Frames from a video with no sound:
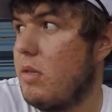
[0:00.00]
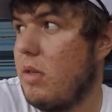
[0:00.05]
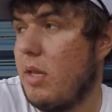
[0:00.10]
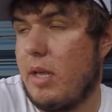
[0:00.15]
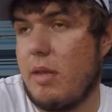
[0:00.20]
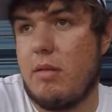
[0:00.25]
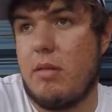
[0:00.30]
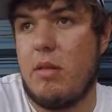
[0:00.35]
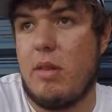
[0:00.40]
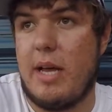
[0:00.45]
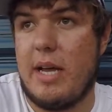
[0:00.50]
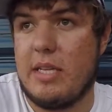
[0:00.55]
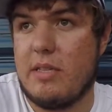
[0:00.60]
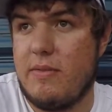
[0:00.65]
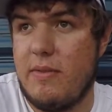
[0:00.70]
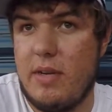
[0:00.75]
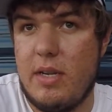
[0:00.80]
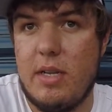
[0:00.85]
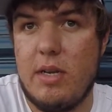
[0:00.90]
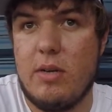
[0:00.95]
like the last
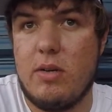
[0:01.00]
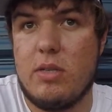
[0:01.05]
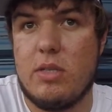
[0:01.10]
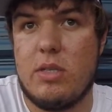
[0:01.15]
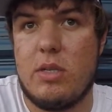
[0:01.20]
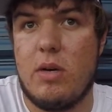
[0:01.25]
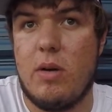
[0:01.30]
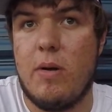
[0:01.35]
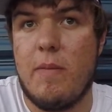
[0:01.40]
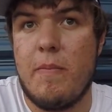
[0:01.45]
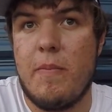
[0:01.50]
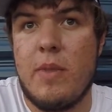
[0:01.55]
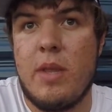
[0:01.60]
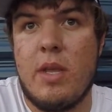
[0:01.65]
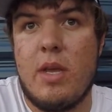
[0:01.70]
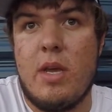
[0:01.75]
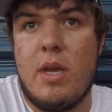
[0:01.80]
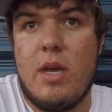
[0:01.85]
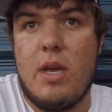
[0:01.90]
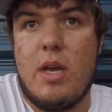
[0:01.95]
video, so.
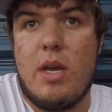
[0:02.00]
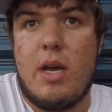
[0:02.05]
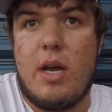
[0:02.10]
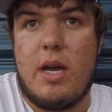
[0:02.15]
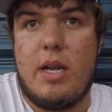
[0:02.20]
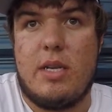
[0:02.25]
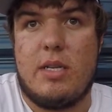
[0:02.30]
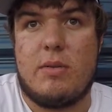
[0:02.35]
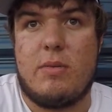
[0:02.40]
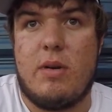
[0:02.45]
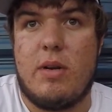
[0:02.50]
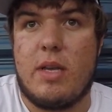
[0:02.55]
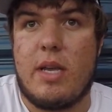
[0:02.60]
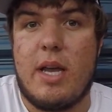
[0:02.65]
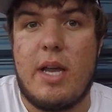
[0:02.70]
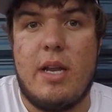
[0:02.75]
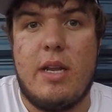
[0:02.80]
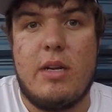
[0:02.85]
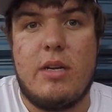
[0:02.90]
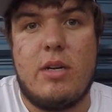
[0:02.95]
I just want to
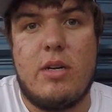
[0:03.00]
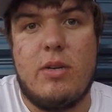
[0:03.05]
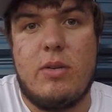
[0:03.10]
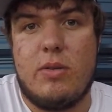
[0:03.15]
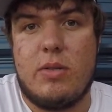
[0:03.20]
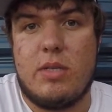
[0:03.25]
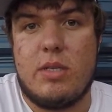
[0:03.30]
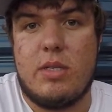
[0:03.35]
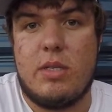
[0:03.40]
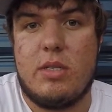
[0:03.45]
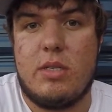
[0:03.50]
kind of introduce.